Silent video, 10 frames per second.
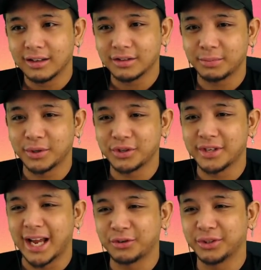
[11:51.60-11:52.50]
It's a bunch of
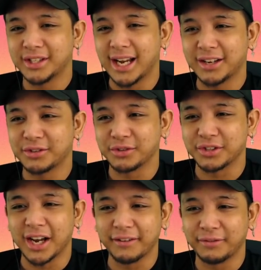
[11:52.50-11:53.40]
natural disasters. A
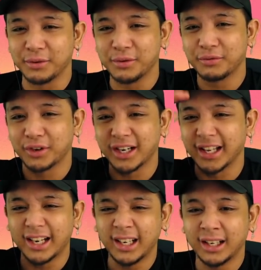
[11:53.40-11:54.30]
typhoon, freaking
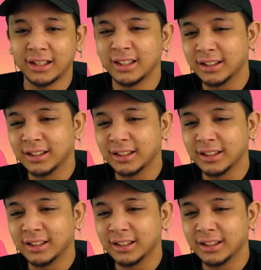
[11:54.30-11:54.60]
lightning.